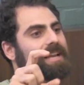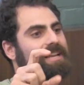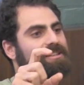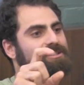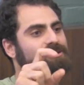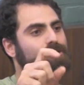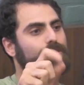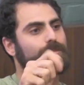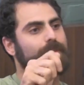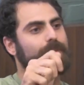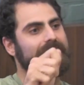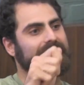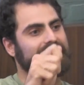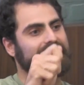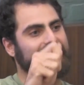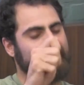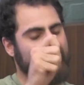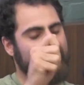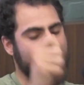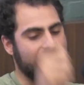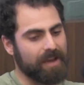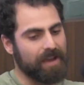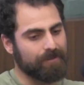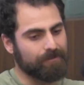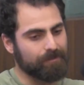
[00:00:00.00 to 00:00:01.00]
is you're
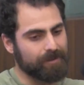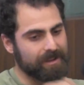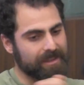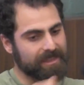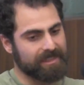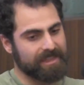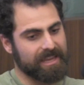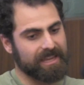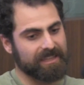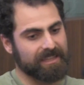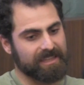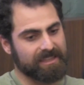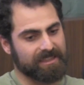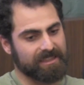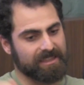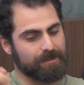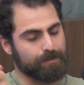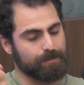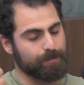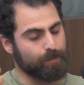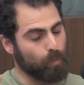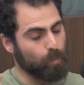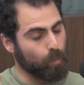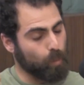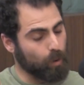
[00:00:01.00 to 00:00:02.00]
making everything that the
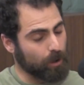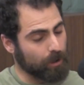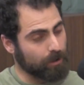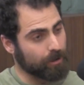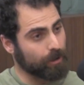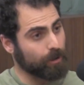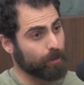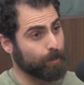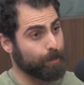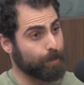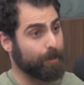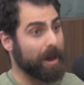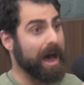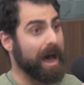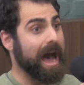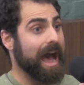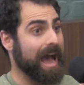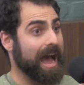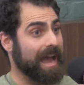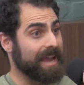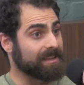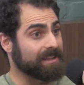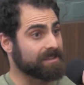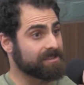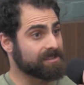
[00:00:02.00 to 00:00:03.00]
worker
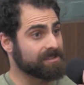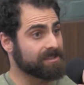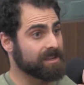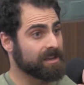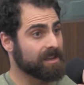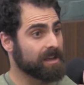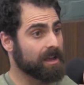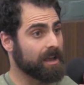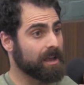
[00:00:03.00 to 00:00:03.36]
buys